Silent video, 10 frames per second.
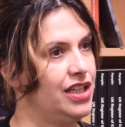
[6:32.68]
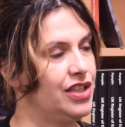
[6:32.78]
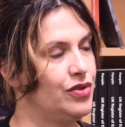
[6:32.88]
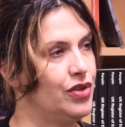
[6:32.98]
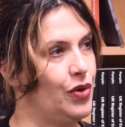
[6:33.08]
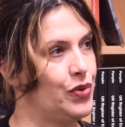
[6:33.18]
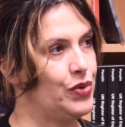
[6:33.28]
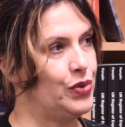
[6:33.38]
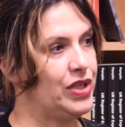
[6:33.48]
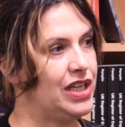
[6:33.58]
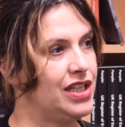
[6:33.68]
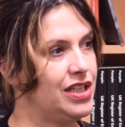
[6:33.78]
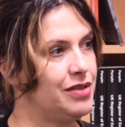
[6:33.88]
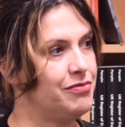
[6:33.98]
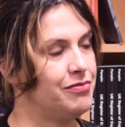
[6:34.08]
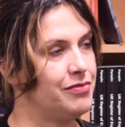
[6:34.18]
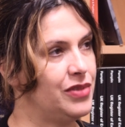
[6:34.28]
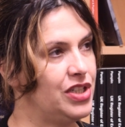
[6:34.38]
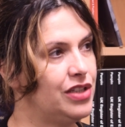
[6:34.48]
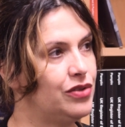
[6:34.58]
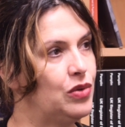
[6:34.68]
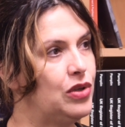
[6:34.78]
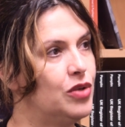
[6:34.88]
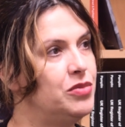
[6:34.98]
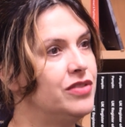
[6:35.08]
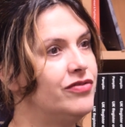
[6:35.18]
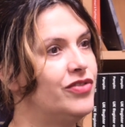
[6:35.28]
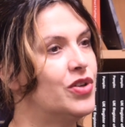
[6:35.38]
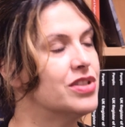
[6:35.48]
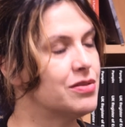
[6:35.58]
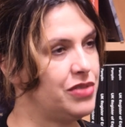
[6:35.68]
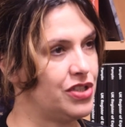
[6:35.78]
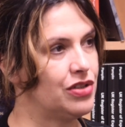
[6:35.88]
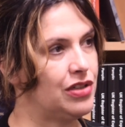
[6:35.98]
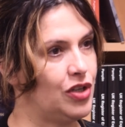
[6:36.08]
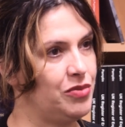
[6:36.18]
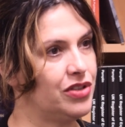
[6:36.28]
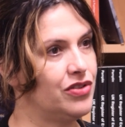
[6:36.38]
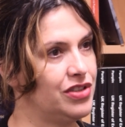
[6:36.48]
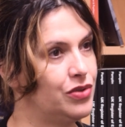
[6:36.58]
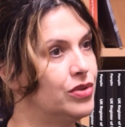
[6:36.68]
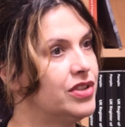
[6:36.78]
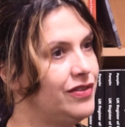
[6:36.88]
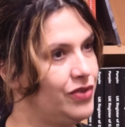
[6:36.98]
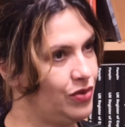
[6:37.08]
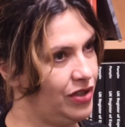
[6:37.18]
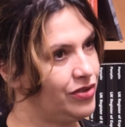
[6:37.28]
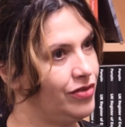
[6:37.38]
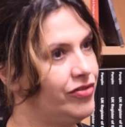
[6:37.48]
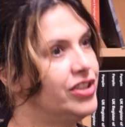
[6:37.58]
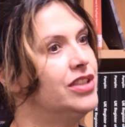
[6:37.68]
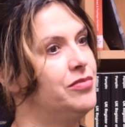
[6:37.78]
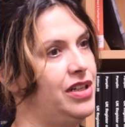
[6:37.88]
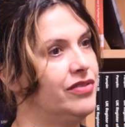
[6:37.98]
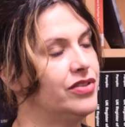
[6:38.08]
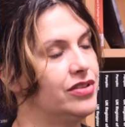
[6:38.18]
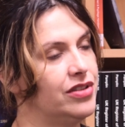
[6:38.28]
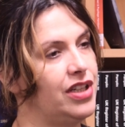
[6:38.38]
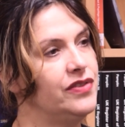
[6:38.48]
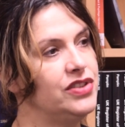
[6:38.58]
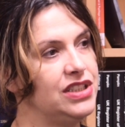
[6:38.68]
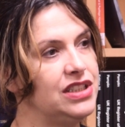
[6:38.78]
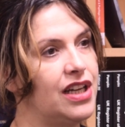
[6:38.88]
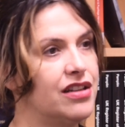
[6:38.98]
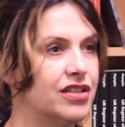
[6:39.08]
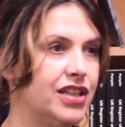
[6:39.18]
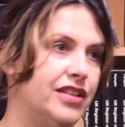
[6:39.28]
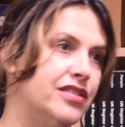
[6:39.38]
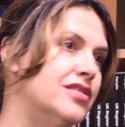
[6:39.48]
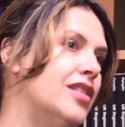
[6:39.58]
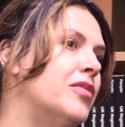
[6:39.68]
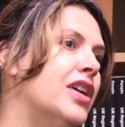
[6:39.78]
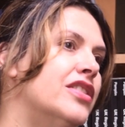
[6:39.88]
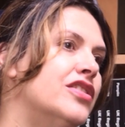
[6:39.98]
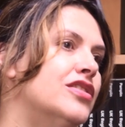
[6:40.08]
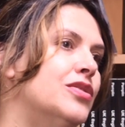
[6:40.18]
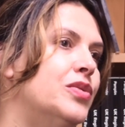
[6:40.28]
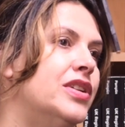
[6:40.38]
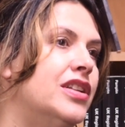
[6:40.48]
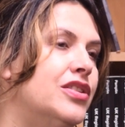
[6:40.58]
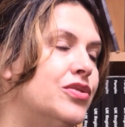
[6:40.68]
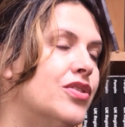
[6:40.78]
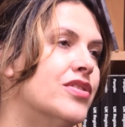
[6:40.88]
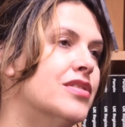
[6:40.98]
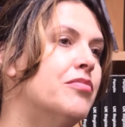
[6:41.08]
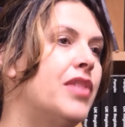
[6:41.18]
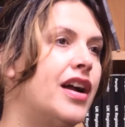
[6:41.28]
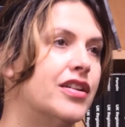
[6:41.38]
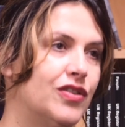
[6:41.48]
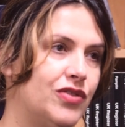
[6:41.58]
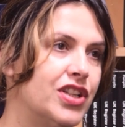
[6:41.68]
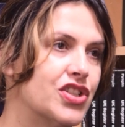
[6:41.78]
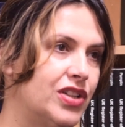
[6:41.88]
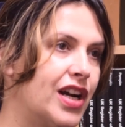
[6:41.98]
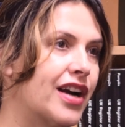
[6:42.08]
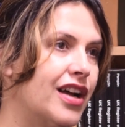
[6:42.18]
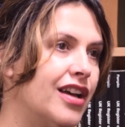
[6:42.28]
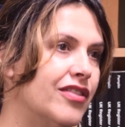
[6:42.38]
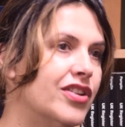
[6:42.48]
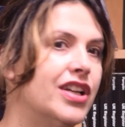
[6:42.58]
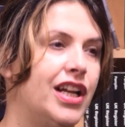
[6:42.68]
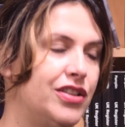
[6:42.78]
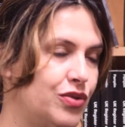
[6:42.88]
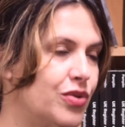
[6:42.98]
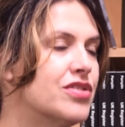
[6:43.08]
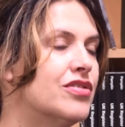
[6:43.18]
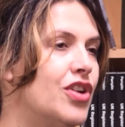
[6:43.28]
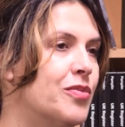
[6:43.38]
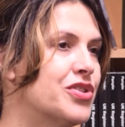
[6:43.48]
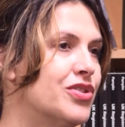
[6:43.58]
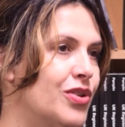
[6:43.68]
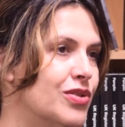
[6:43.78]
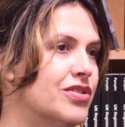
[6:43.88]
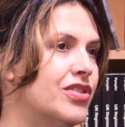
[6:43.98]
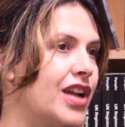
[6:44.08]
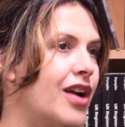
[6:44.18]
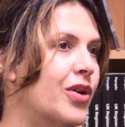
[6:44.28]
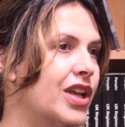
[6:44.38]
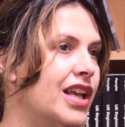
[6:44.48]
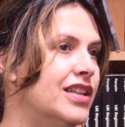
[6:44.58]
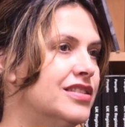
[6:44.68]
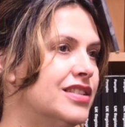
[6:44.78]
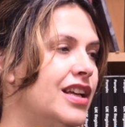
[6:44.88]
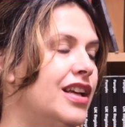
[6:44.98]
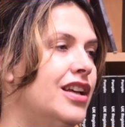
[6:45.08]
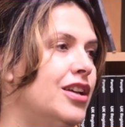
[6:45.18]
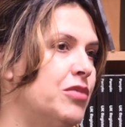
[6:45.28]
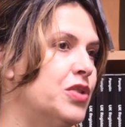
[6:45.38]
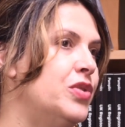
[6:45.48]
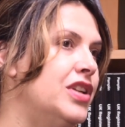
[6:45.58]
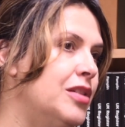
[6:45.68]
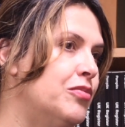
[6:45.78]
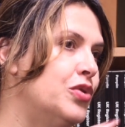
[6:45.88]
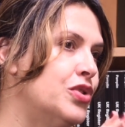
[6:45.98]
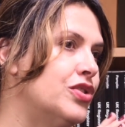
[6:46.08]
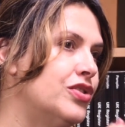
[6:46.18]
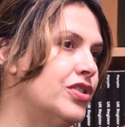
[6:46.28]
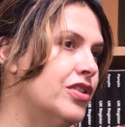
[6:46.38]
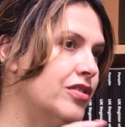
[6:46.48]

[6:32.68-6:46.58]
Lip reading: you really need to lobby for a special law, because it will give you a lot of freedom after. I've seen some countries doing it, as a part of a national archive, and it was an option also in our case. But we really pushed,